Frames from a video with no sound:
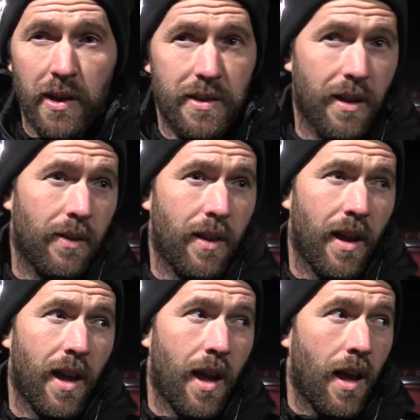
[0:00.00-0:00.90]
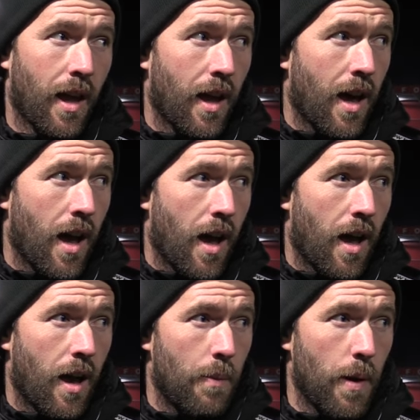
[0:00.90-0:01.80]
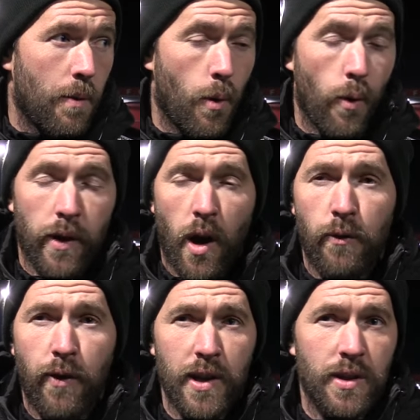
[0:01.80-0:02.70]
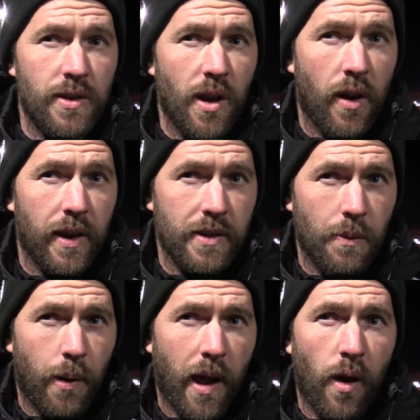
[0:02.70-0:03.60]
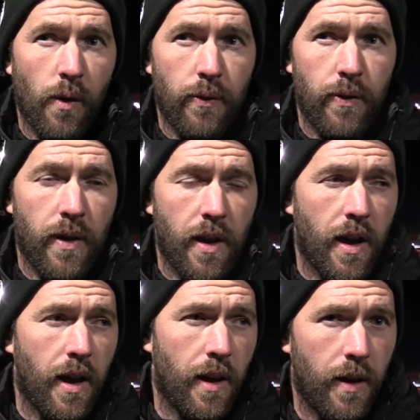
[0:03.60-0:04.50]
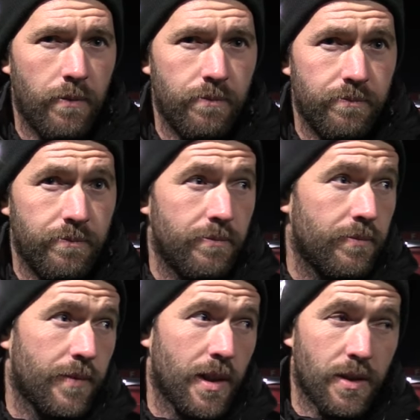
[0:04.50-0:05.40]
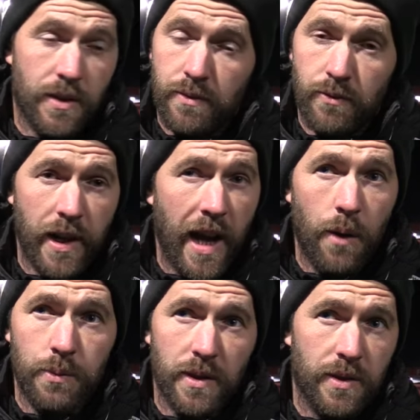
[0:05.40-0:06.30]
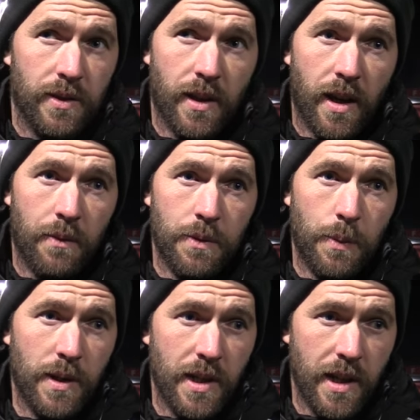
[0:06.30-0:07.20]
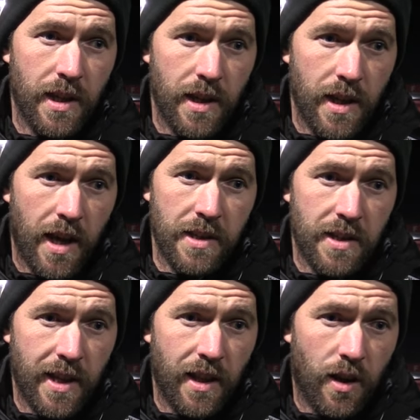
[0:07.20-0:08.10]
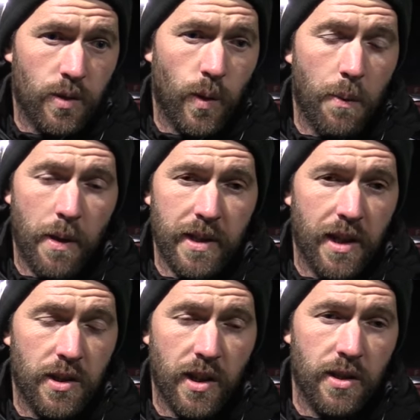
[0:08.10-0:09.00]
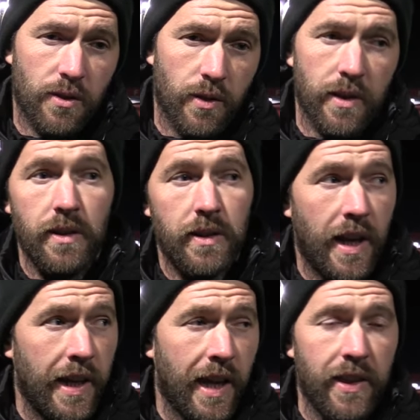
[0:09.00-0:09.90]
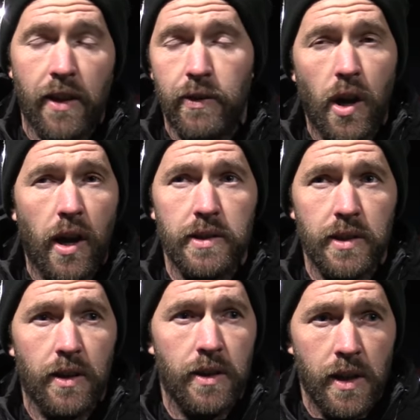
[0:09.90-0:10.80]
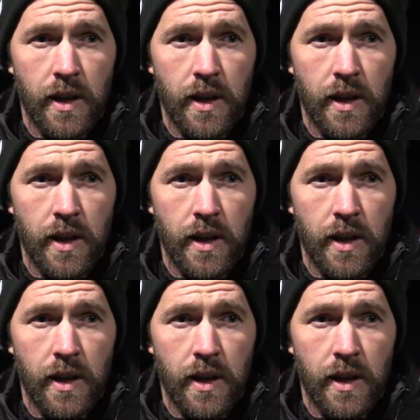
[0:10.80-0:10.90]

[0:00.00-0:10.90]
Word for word: us a, a bit more of an old-fashioned target to play off um, has really helped us, um, especially as I said last 20 minutes against Chichester and then again the other night. So